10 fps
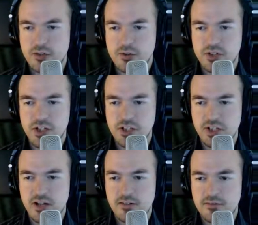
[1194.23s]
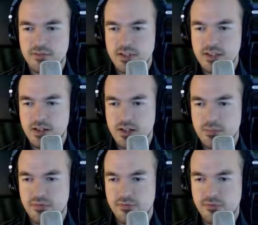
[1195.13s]
your staging. Every time
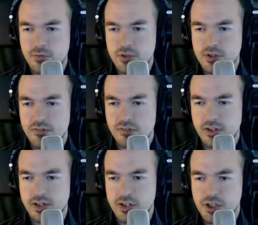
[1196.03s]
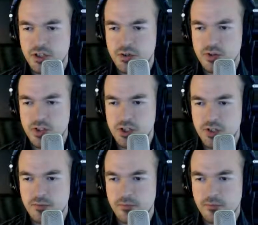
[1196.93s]
before you fly, check your
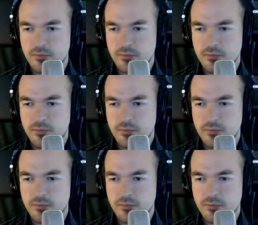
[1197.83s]
staging.